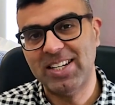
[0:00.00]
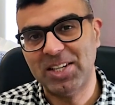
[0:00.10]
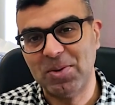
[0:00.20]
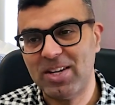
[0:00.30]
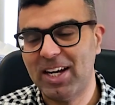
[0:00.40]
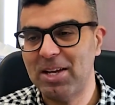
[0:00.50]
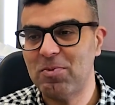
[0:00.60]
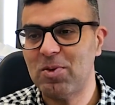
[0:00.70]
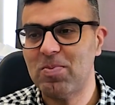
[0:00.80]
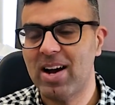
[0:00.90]
Sometimes
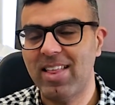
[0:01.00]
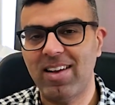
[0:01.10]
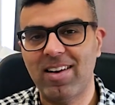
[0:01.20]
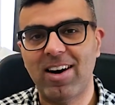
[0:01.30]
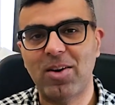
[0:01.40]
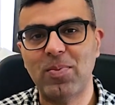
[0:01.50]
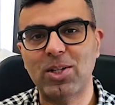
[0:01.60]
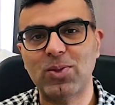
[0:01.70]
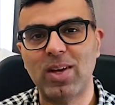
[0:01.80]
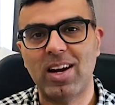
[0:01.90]
we buy the car
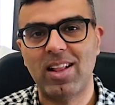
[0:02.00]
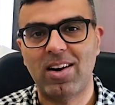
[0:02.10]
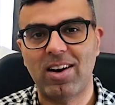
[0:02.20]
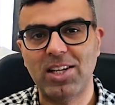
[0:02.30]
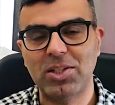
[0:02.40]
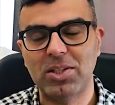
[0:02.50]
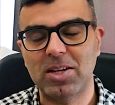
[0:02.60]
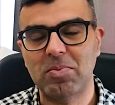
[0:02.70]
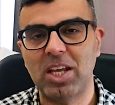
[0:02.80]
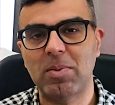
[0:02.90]
because we are in a rush or something,